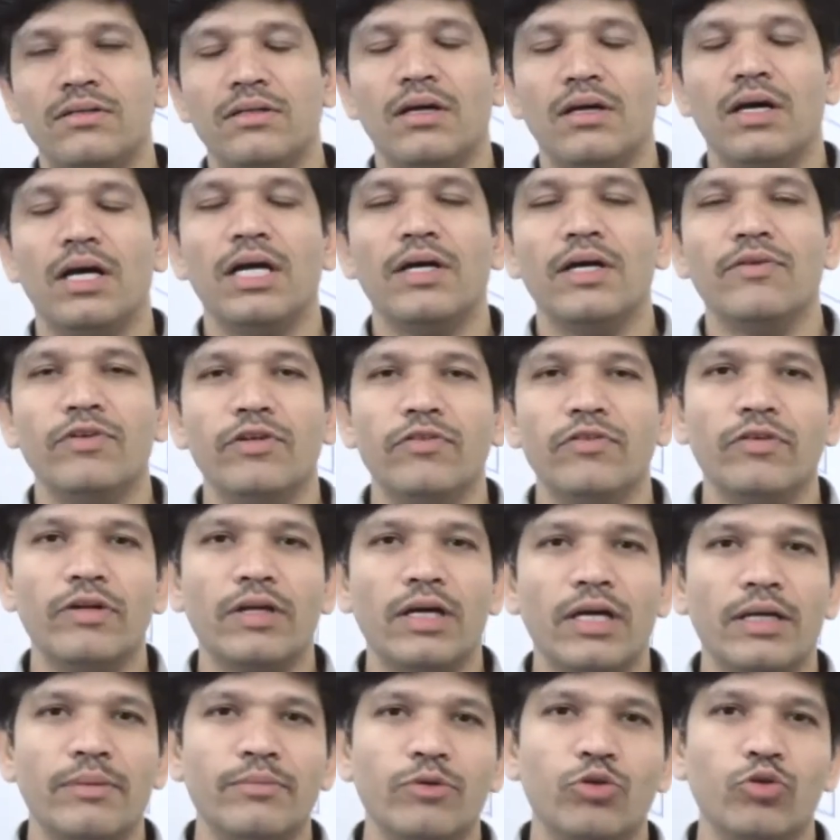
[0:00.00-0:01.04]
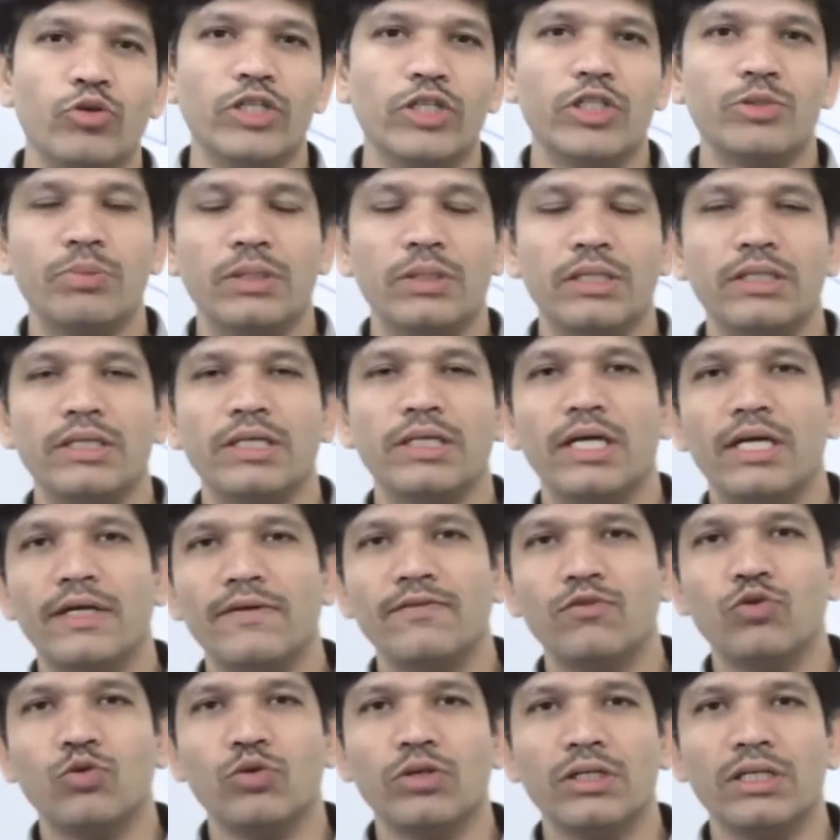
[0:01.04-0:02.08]
Hi everyone, I am Yogesh Pandey. I
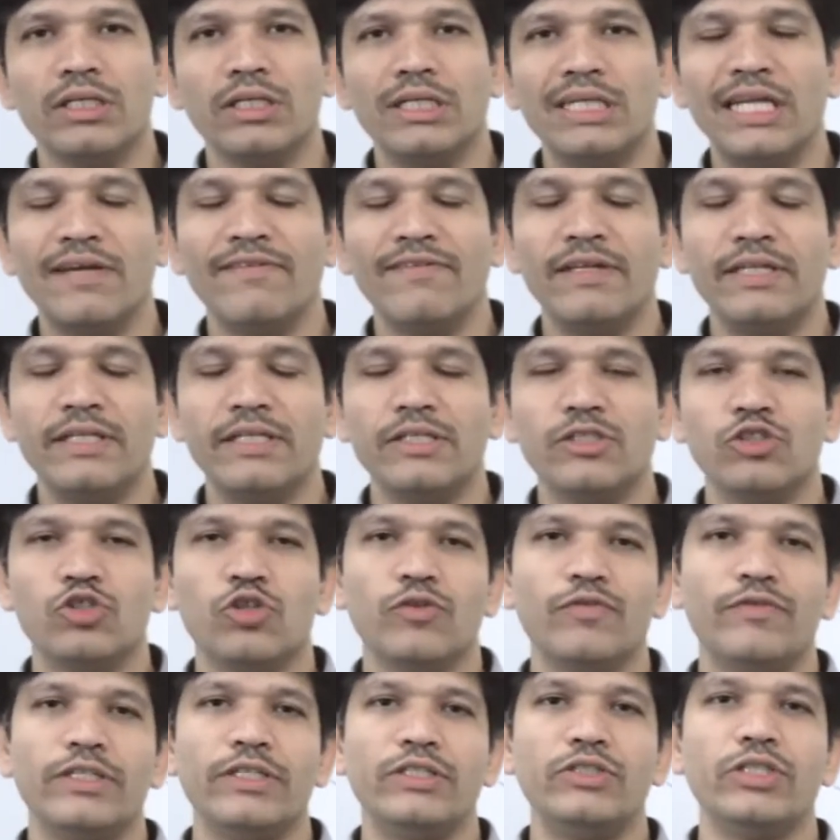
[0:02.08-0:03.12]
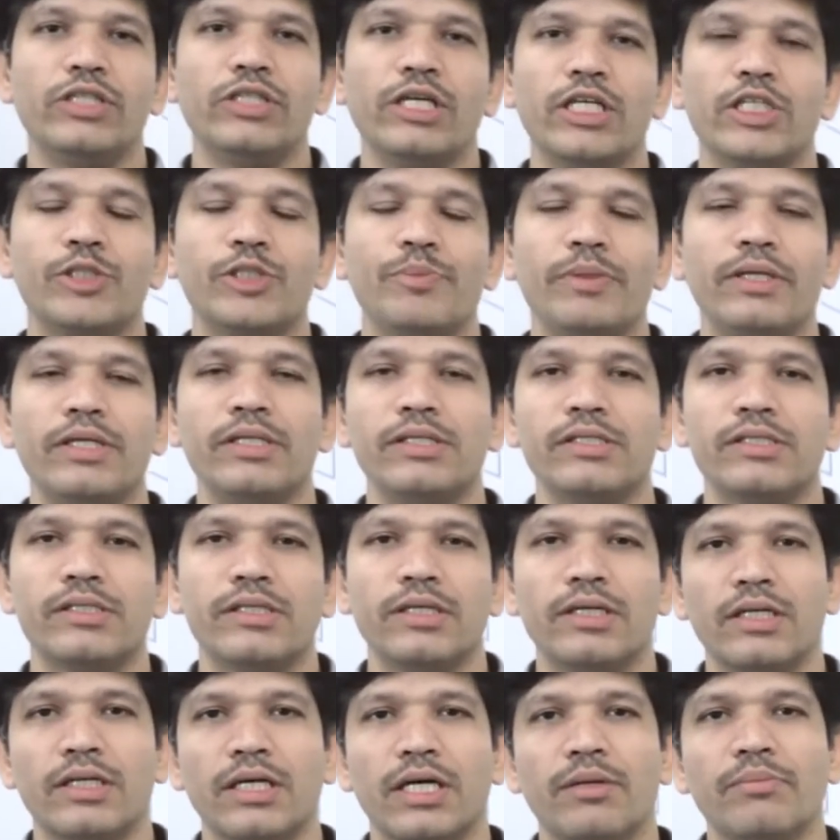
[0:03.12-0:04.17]
have total 11 years of teaching experience
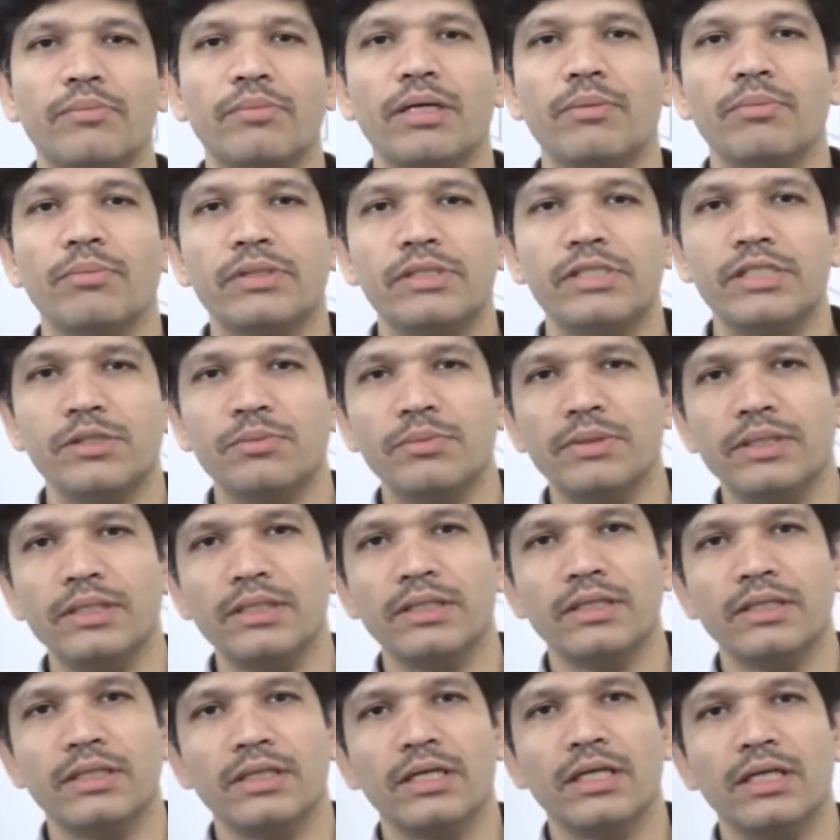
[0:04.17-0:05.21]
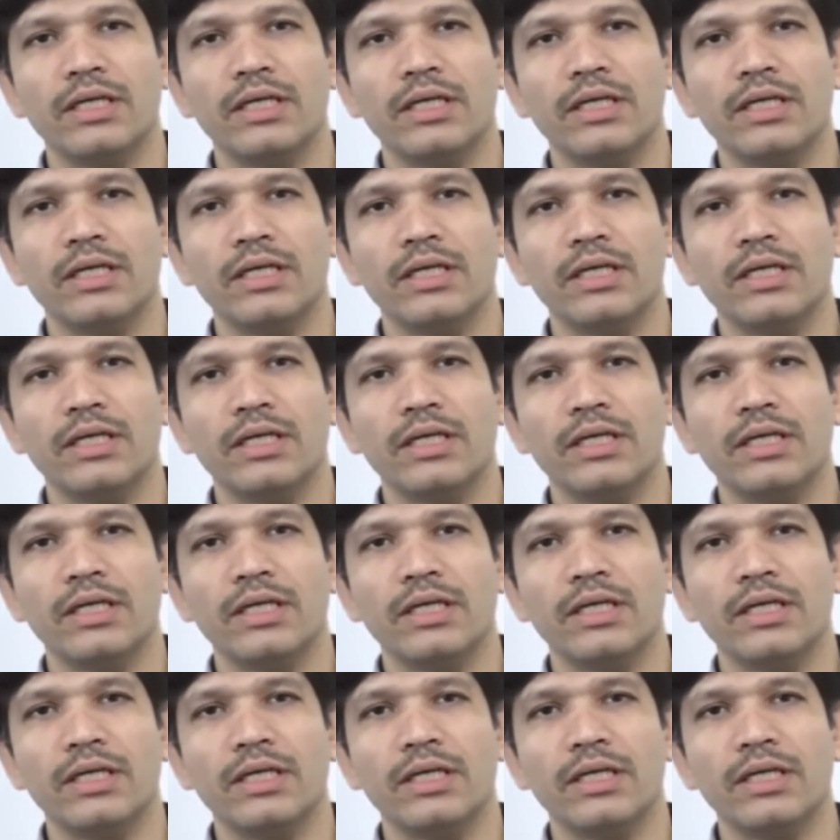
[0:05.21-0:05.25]
and I am MSc B.Ed.